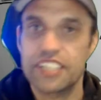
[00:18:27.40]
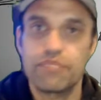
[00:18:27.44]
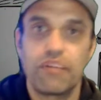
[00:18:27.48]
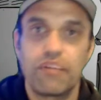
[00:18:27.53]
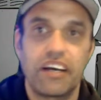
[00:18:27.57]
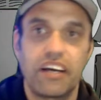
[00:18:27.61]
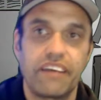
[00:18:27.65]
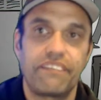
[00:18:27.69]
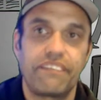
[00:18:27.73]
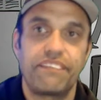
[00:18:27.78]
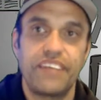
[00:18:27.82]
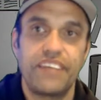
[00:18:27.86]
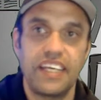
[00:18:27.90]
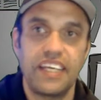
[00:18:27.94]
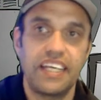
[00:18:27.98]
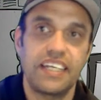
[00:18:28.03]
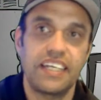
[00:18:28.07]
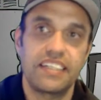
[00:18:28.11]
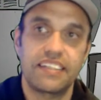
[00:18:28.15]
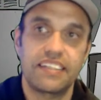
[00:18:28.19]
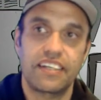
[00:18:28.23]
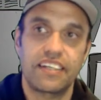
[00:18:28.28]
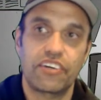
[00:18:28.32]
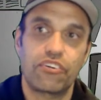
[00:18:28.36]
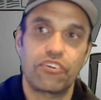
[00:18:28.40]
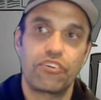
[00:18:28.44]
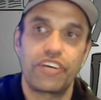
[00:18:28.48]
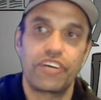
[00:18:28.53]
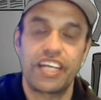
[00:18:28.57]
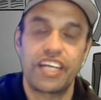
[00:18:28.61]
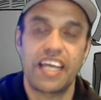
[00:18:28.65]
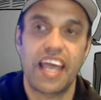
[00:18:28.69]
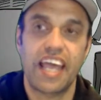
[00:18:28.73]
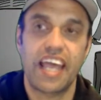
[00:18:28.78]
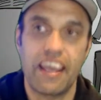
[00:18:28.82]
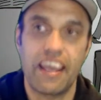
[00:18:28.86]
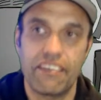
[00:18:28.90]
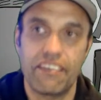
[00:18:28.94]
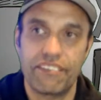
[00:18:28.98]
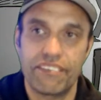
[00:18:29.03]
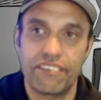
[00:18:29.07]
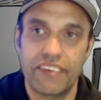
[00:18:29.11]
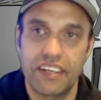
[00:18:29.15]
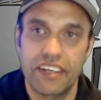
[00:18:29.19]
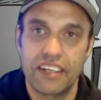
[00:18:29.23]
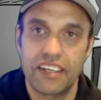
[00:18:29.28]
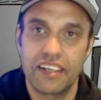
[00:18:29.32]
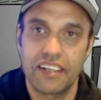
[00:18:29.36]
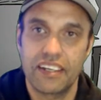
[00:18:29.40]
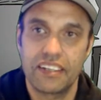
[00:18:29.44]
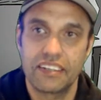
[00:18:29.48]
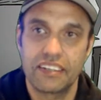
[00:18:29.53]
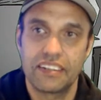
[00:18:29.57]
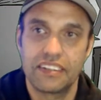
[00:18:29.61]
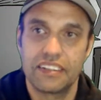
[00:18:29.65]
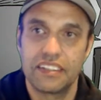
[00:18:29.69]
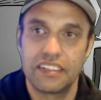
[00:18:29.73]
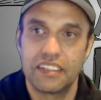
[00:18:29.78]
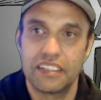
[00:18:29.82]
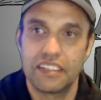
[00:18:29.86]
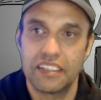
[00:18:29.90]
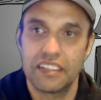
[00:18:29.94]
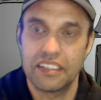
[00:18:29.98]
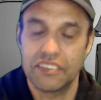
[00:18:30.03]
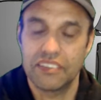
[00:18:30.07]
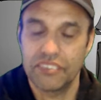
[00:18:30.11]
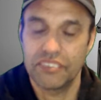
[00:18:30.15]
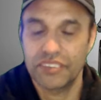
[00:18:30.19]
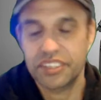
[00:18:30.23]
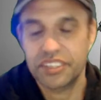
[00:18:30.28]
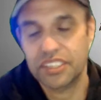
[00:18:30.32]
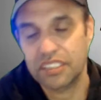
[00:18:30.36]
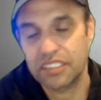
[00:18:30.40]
fears that I already have, which